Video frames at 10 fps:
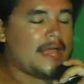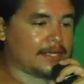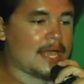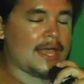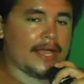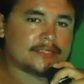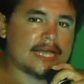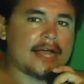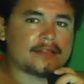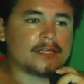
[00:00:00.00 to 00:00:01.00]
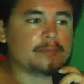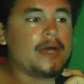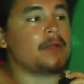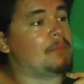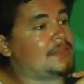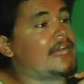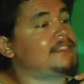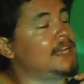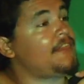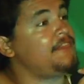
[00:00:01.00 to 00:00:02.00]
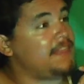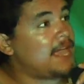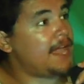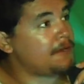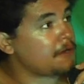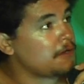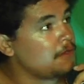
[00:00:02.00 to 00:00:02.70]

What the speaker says: Exactly, but that's at a theater.